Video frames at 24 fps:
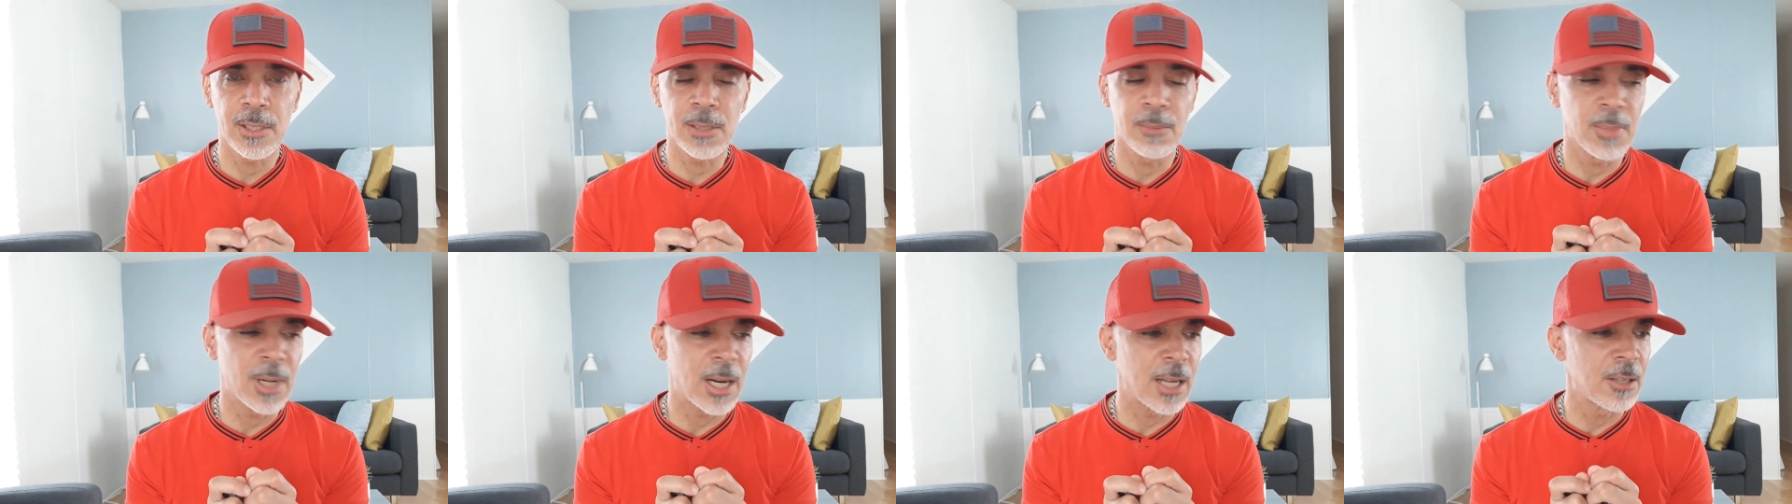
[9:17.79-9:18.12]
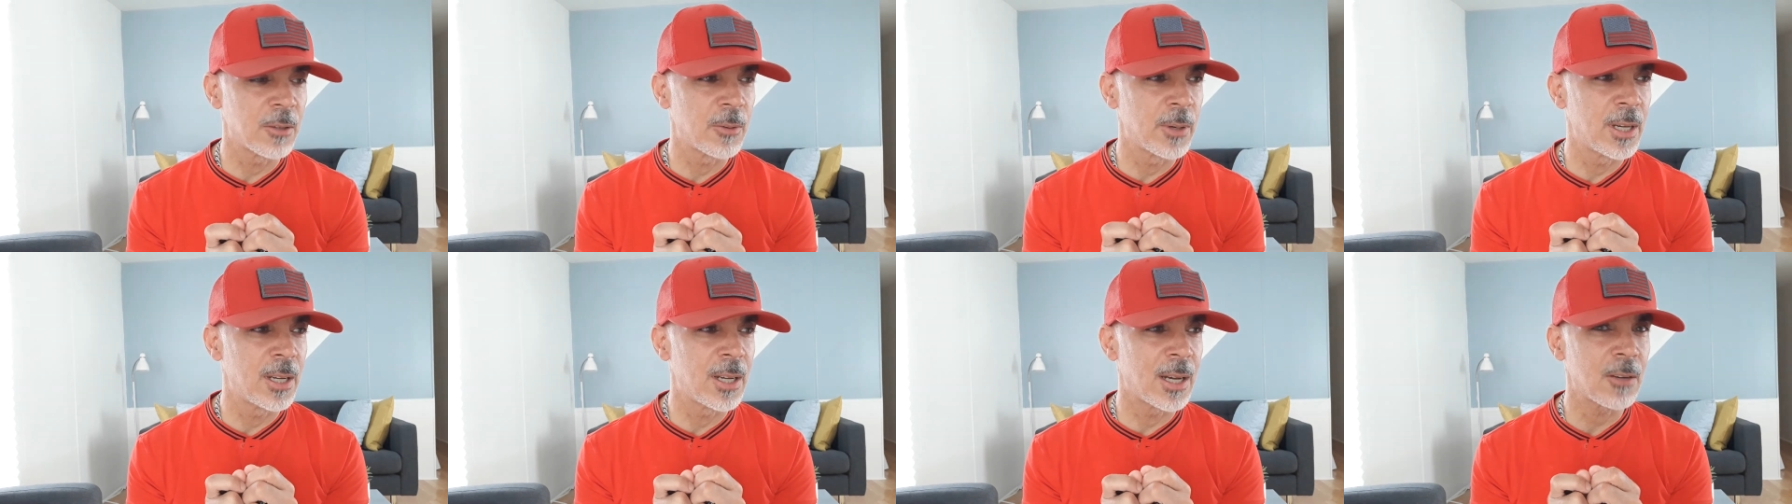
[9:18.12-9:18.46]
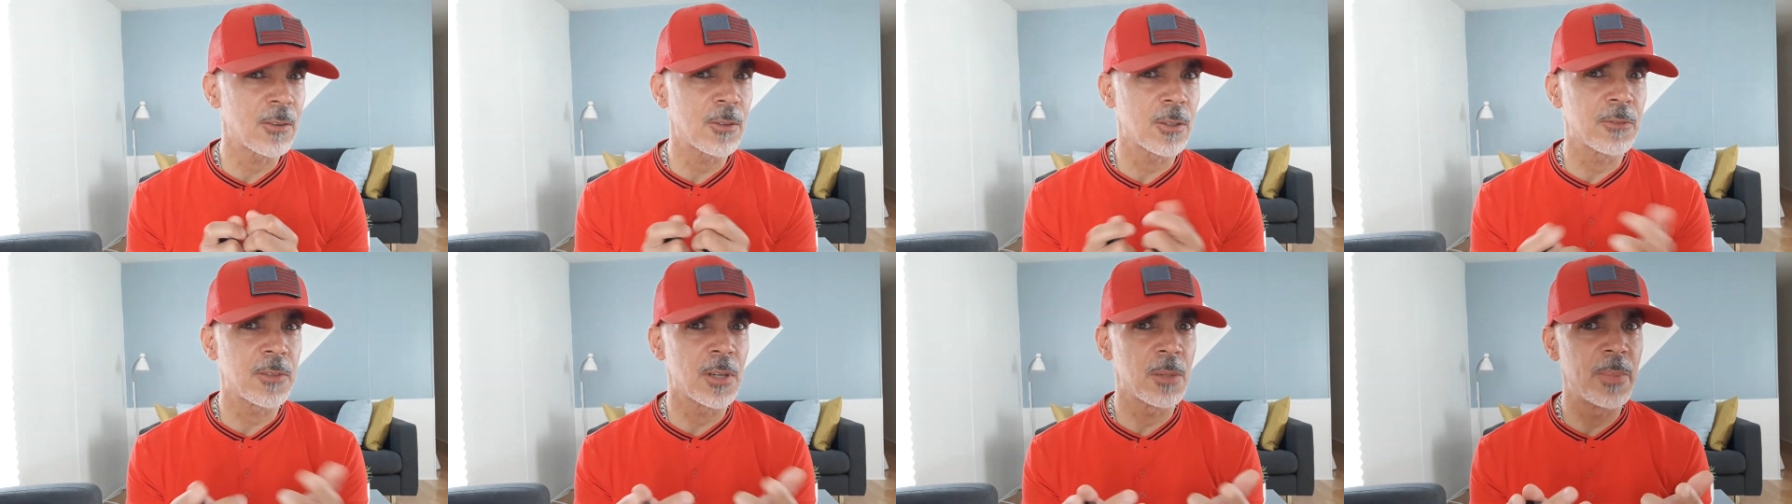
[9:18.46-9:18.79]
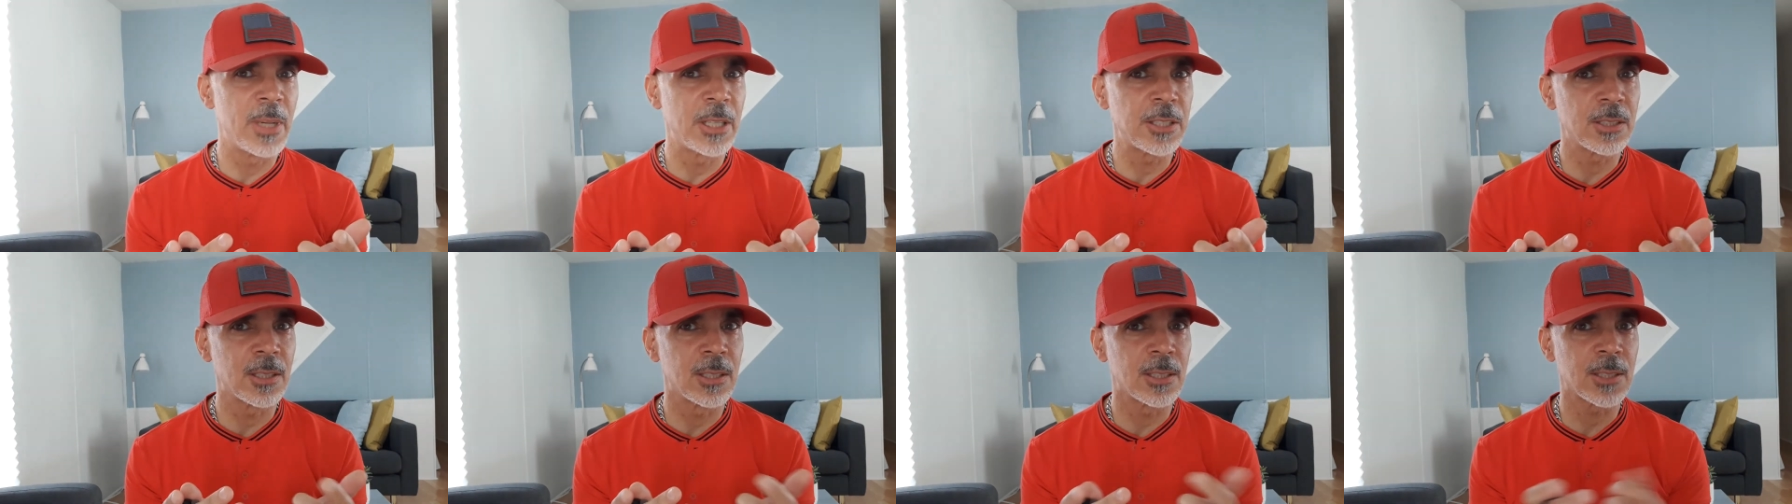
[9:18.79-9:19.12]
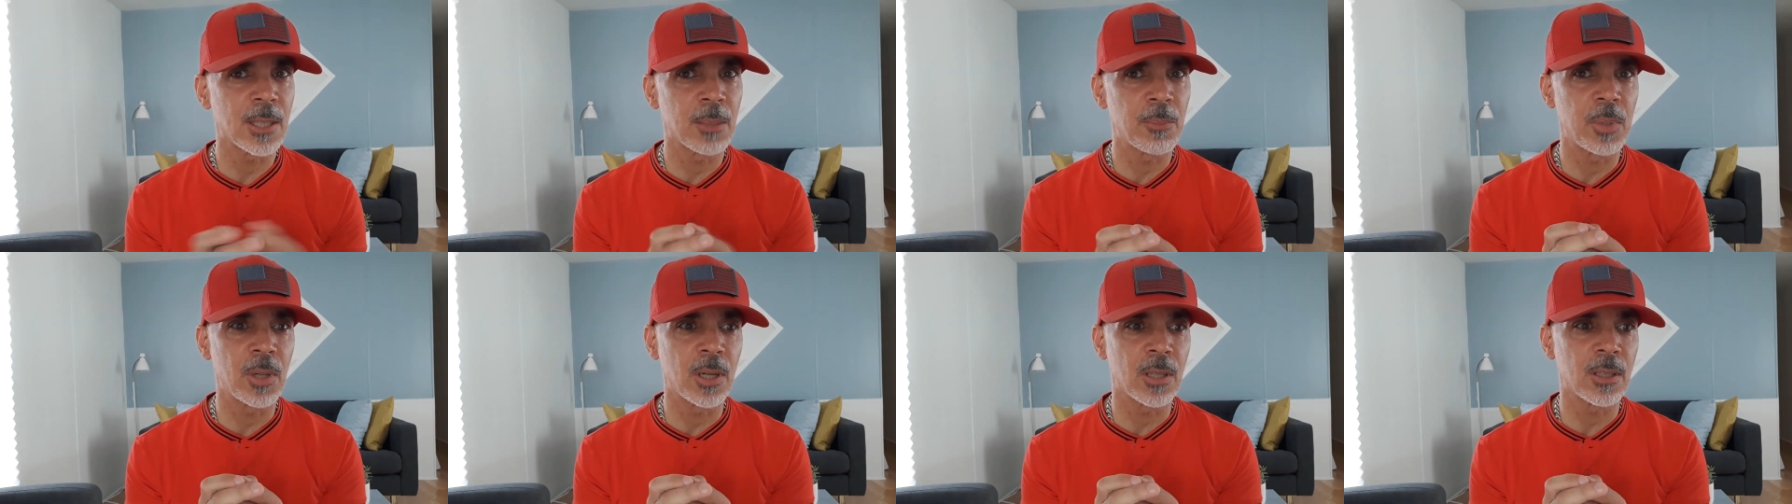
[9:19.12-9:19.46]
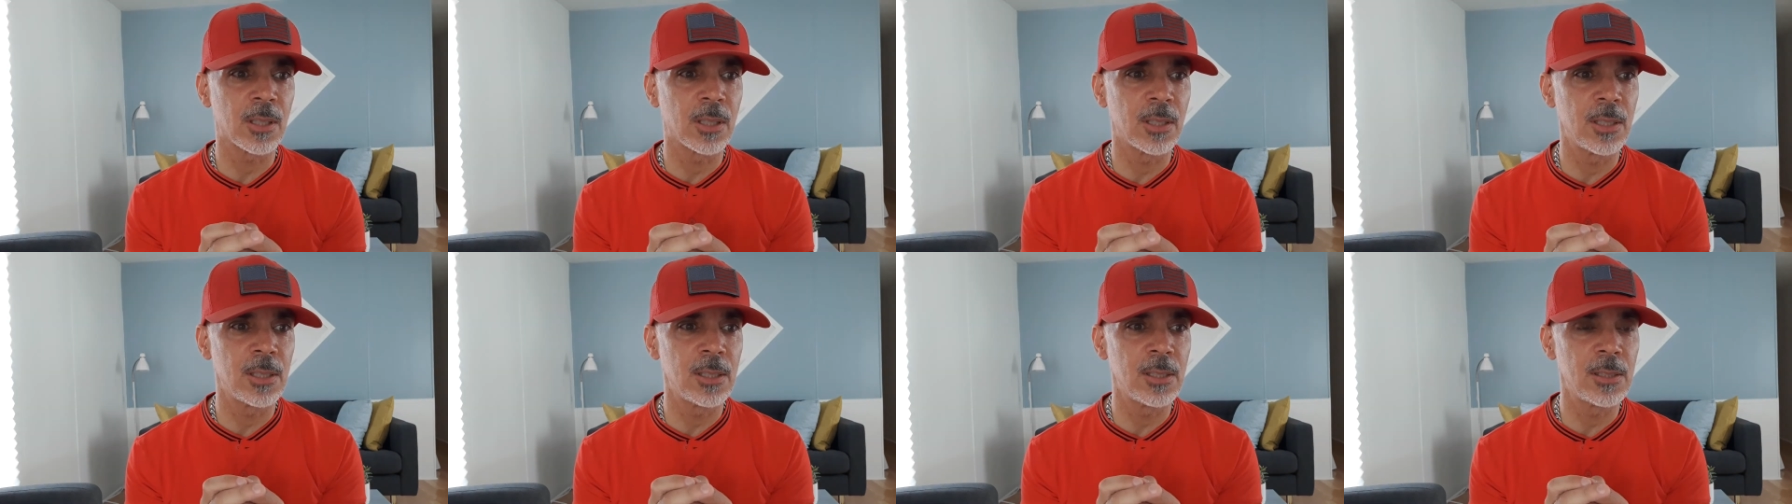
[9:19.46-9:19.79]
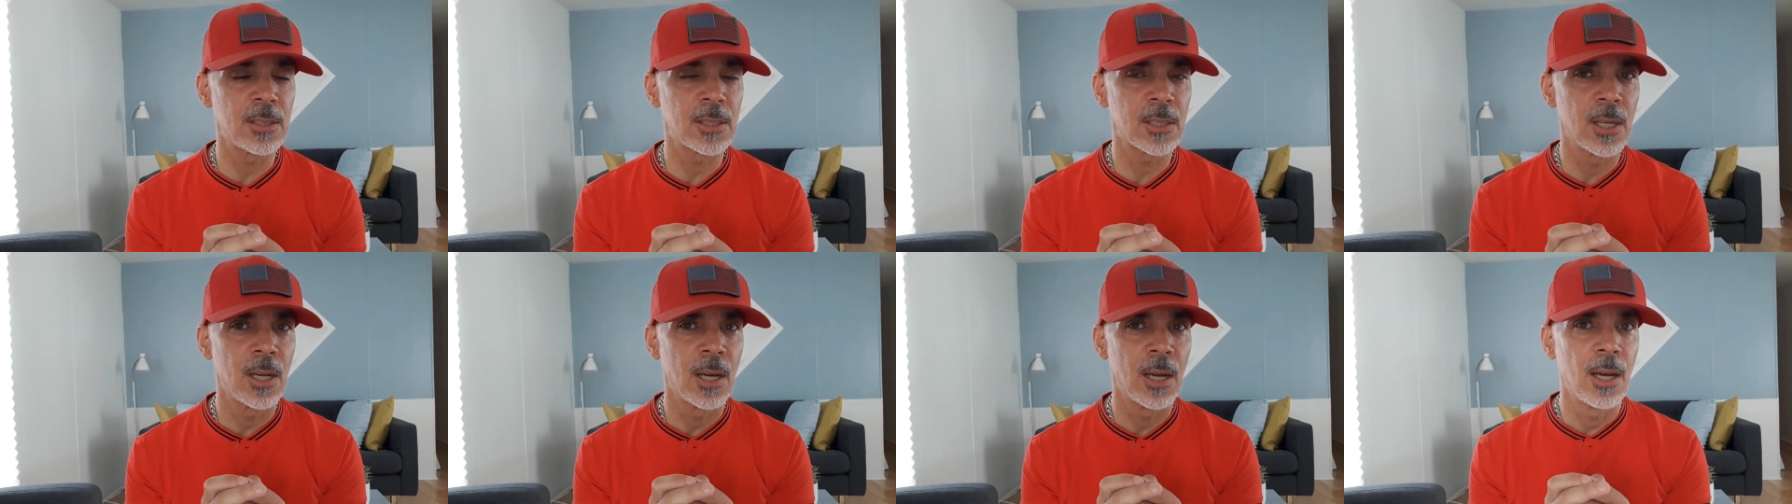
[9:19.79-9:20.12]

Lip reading: And by the way, I don't know if I mentioned this, I bought these